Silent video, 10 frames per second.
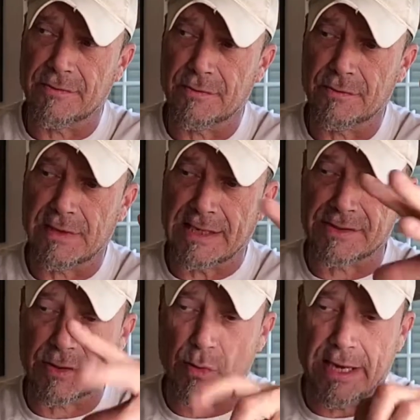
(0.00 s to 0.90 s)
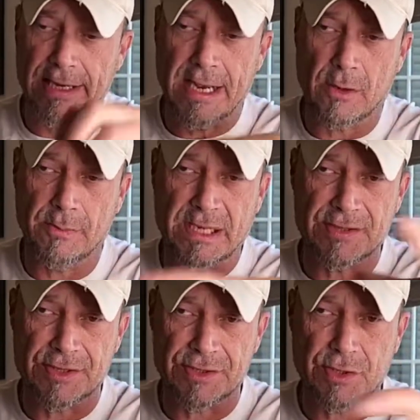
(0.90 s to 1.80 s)
of that's the way now
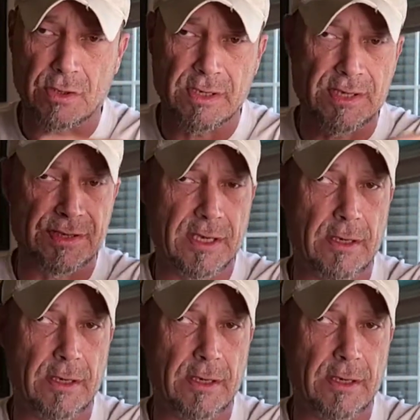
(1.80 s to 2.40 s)
because it started, it's